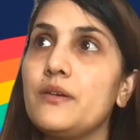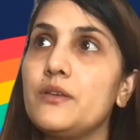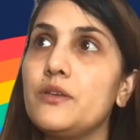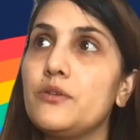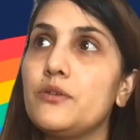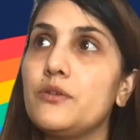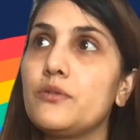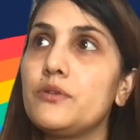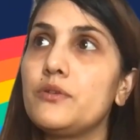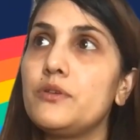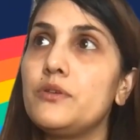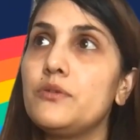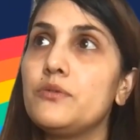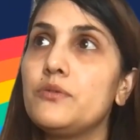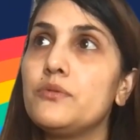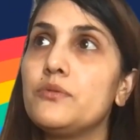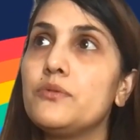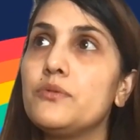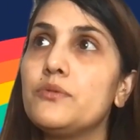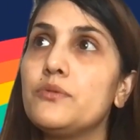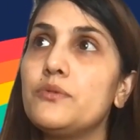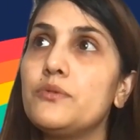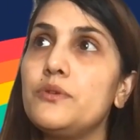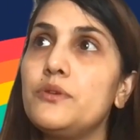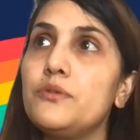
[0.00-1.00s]
you know,
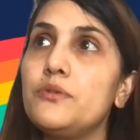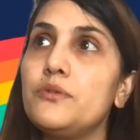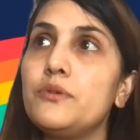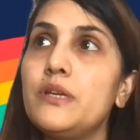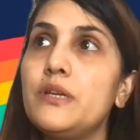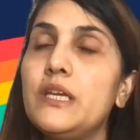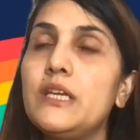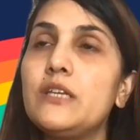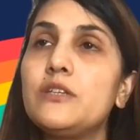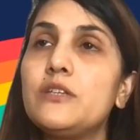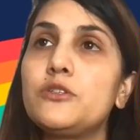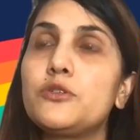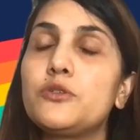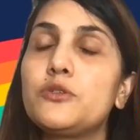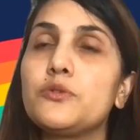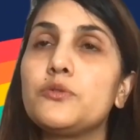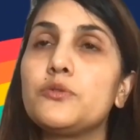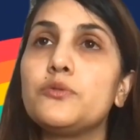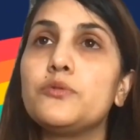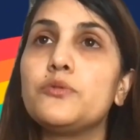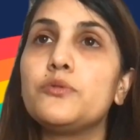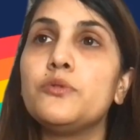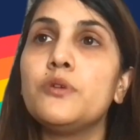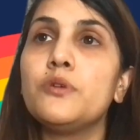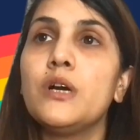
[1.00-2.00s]
you need
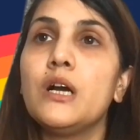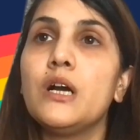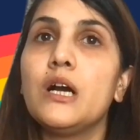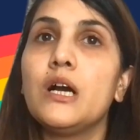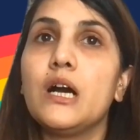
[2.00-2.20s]
to